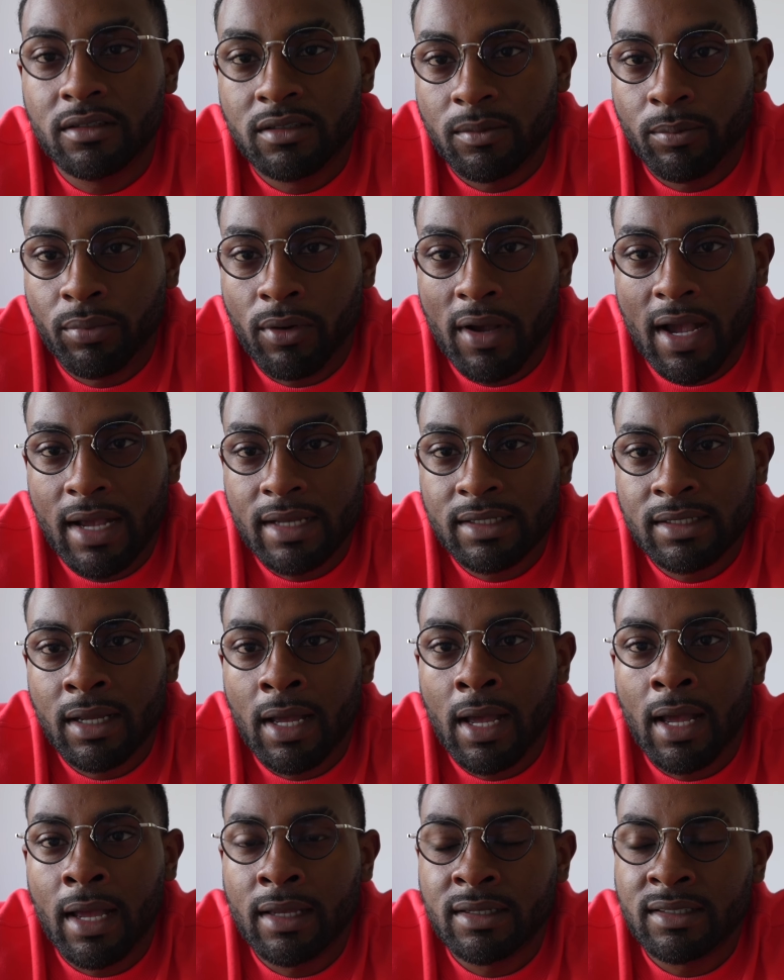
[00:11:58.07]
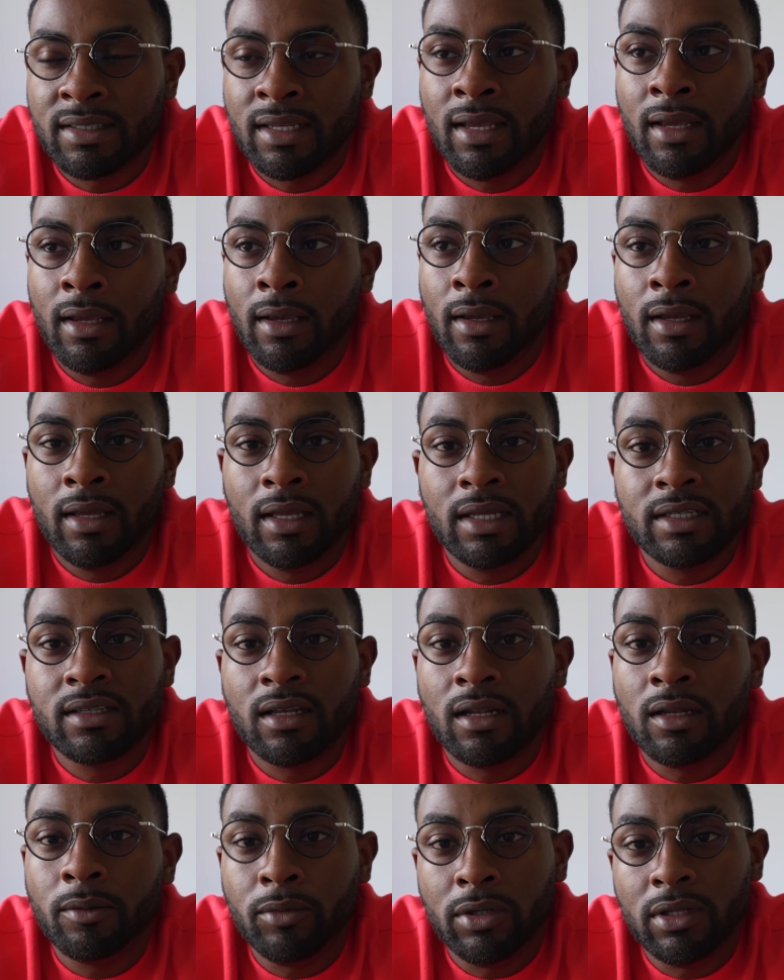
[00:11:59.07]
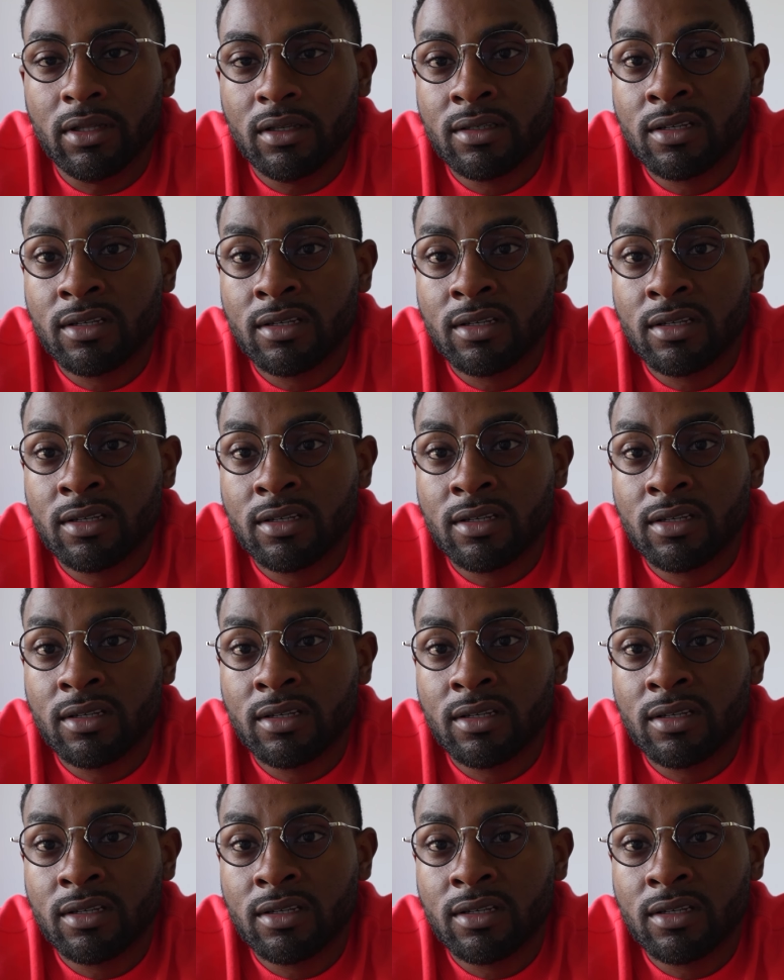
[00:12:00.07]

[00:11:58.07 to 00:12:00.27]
surprise, guys is going to be the